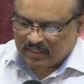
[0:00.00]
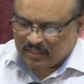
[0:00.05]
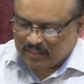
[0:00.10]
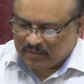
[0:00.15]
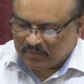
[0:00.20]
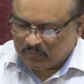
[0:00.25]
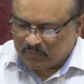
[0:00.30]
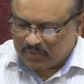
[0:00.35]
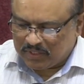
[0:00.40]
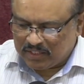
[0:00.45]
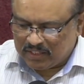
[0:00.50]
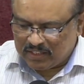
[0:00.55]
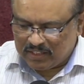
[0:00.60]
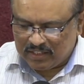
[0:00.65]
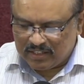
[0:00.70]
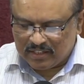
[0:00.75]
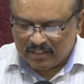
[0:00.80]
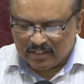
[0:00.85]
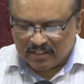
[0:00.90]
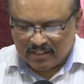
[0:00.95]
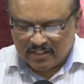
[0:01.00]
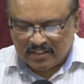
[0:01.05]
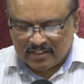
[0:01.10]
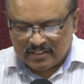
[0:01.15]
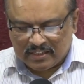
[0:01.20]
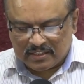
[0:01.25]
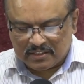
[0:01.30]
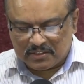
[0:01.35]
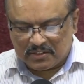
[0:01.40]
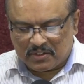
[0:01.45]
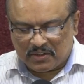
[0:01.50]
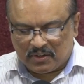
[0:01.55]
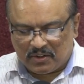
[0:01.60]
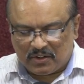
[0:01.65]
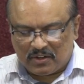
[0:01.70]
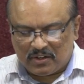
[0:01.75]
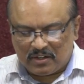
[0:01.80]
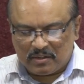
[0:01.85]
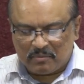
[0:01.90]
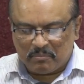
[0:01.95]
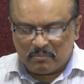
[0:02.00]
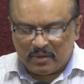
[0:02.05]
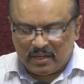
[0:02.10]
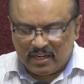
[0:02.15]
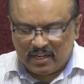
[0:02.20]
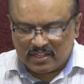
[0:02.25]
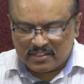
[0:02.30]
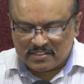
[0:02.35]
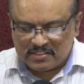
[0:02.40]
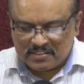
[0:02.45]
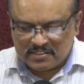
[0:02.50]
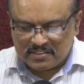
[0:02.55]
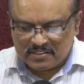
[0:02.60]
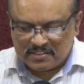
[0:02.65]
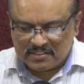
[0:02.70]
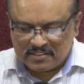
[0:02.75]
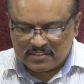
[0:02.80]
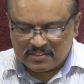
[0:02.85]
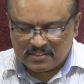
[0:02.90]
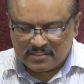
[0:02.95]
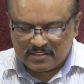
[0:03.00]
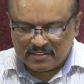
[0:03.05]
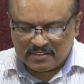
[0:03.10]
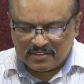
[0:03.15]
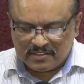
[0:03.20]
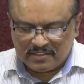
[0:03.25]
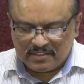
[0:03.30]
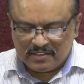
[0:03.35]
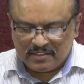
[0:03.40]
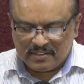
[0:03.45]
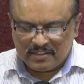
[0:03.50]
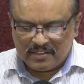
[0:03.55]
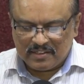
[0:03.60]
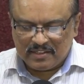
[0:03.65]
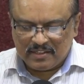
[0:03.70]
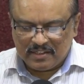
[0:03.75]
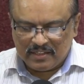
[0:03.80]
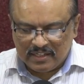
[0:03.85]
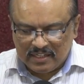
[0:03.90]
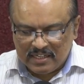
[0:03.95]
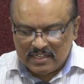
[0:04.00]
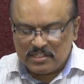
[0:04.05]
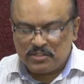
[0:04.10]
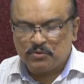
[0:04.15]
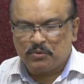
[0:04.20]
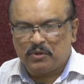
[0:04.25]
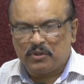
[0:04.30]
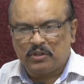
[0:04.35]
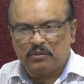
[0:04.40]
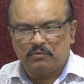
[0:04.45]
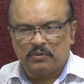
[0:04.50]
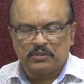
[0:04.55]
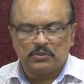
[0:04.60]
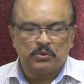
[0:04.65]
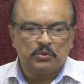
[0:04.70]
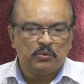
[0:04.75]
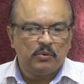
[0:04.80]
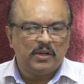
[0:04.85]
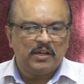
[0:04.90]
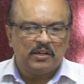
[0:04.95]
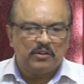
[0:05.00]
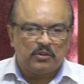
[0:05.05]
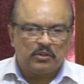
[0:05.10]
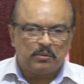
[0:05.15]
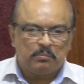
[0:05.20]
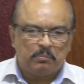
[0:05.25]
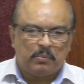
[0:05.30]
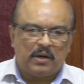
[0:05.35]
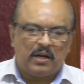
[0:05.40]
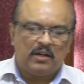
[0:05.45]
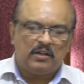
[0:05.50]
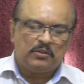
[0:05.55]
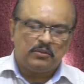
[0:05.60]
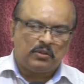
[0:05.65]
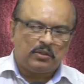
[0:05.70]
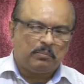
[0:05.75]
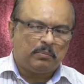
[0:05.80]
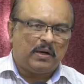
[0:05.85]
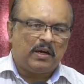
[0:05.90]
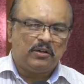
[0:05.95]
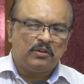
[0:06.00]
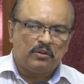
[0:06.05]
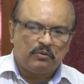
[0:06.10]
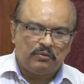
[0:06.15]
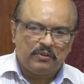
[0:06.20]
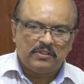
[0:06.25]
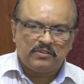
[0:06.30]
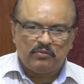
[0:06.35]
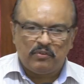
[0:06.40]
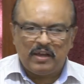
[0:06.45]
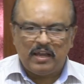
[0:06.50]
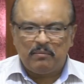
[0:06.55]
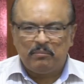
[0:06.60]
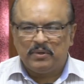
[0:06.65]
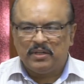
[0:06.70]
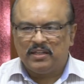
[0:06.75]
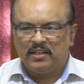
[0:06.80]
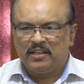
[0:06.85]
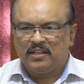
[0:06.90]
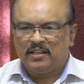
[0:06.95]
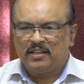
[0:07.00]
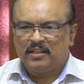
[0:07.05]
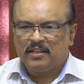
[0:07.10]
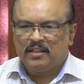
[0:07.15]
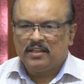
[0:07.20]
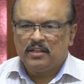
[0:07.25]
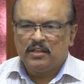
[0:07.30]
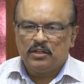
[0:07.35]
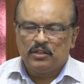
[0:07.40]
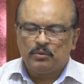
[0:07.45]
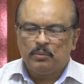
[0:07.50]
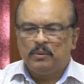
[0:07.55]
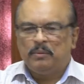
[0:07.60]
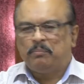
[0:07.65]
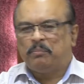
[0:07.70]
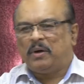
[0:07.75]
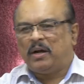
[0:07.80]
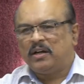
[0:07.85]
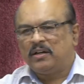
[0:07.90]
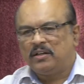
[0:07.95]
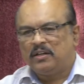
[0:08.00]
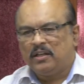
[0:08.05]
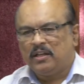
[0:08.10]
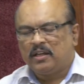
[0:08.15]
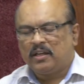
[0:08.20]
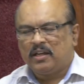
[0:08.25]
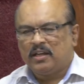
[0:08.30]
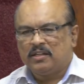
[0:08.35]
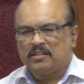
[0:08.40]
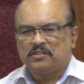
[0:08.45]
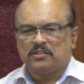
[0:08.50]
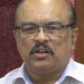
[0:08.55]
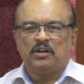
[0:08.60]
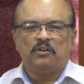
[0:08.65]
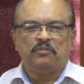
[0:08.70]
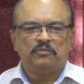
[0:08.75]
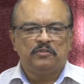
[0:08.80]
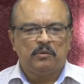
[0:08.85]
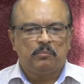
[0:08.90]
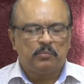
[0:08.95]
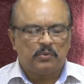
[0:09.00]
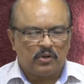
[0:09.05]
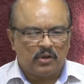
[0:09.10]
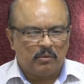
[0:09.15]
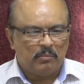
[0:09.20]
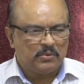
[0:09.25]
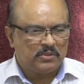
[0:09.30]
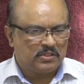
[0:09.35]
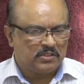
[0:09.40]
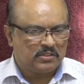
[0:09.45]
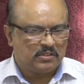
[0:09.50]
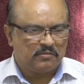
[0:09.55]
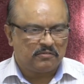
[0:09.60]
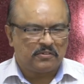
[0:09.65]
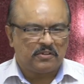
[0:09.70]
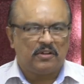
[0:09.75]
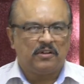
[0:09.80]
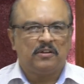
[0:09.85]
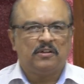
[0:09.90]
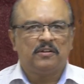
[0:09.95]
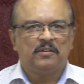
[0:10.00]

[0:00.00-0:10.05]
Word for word: We heard that God makes each one of us who were not part, not part of his family to be partakers of the promises of God.